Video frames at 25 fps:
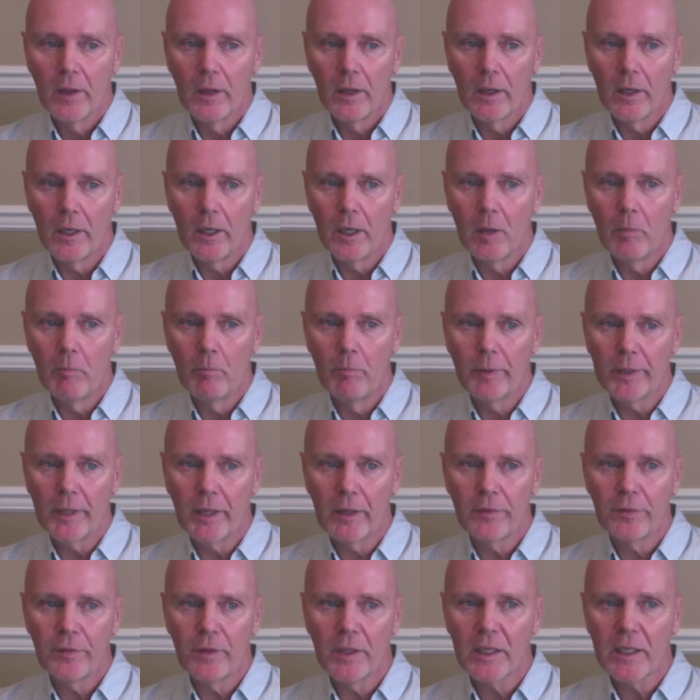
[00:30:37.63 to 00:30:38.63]
But I
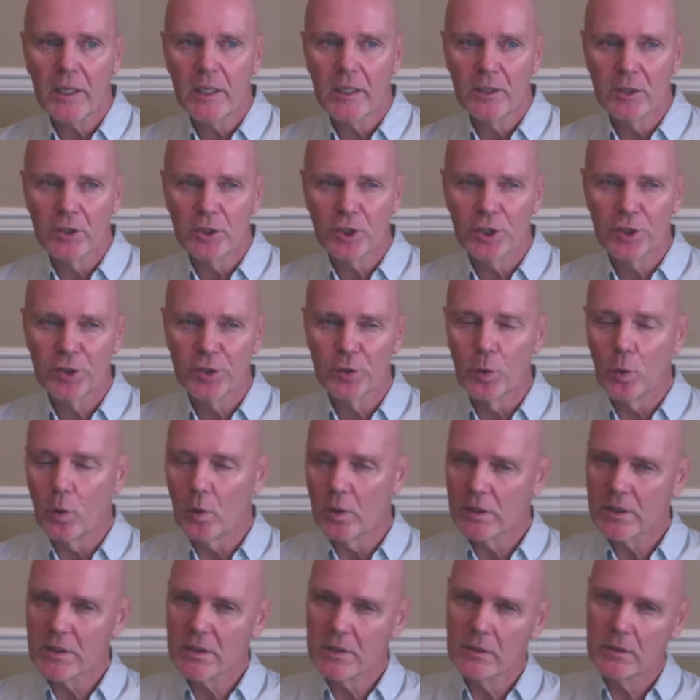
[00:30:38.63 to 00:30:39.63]
think in
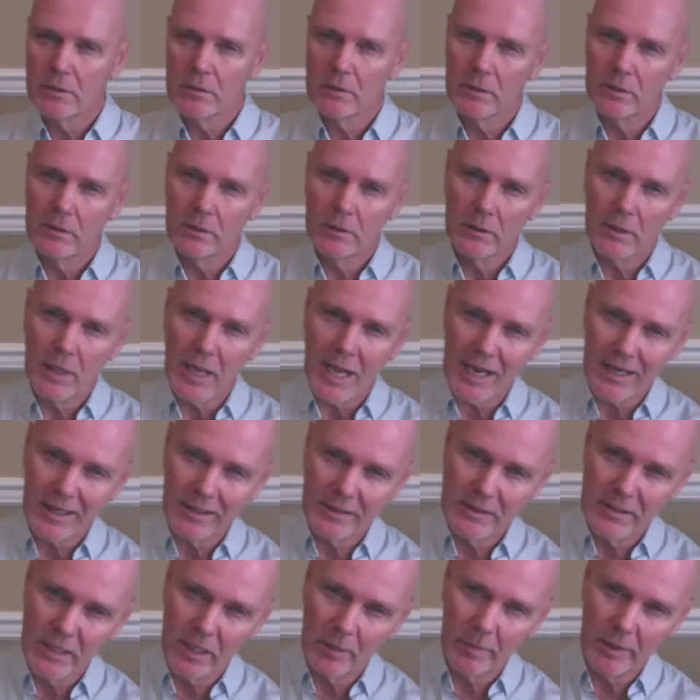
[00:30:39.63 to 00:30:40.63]
short
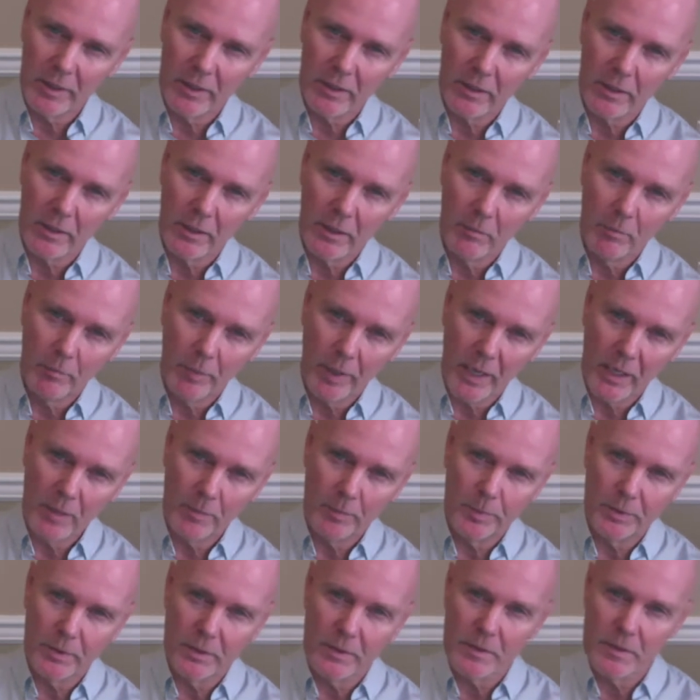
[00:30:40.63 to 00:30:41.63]
academic
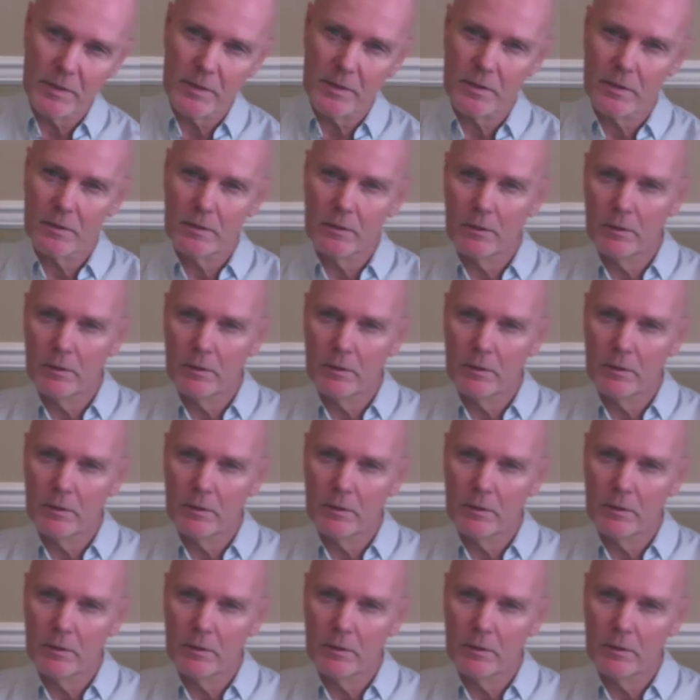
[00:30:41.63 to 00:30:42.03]
papers,